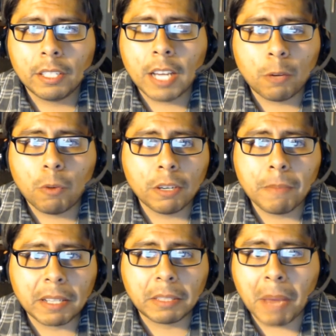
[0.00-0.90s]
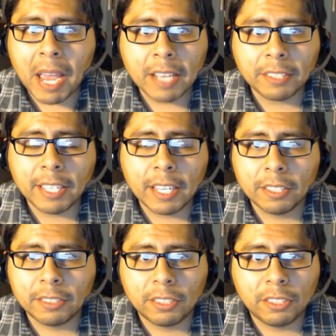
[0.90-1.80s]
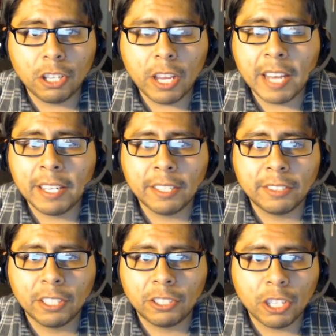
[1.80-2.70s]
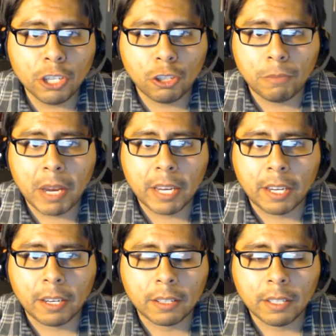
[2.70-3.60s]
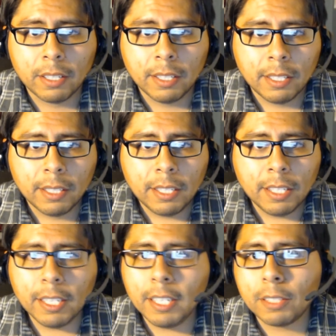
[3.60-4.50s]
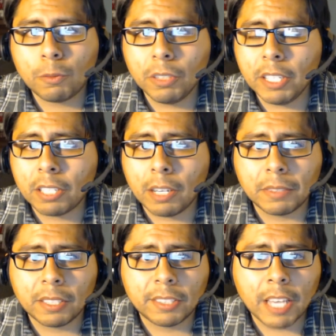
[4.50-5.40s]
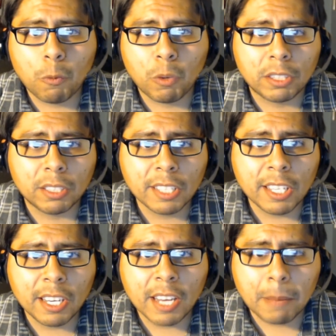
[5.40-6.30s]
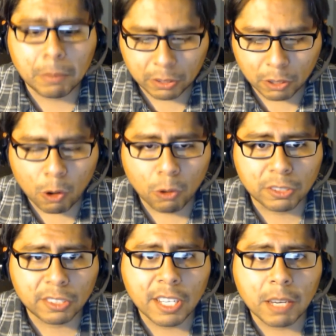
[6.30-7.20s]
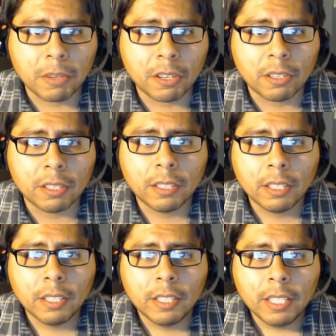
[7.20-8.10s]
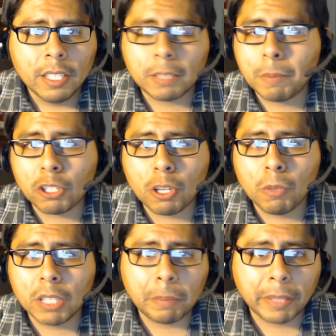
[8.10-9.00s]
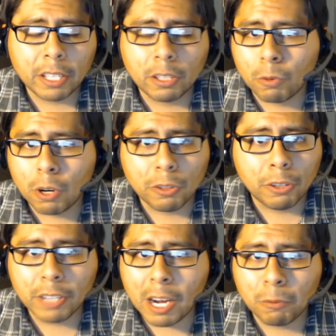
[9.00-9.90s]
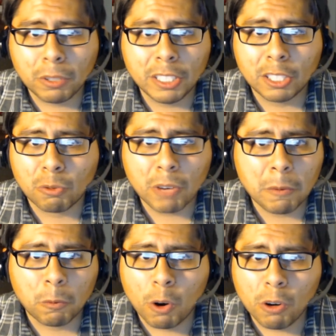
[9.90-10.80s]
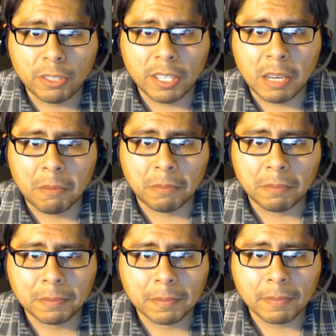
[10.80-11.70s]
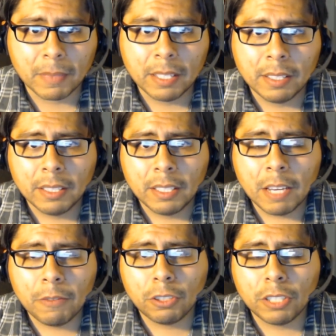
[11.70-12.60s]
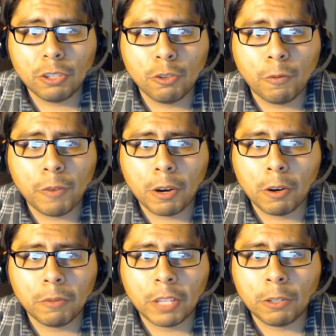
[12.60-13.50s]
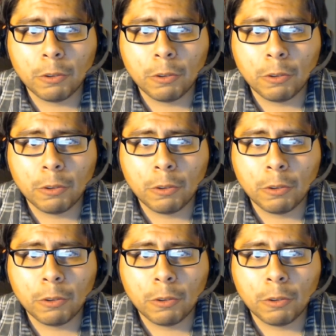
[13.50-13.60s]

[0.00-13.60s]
about his passing and his decision making. It's really tough to say with this Indianapolis Colts team here, especially when they play on the road. They're not really a great road team, even though they do fare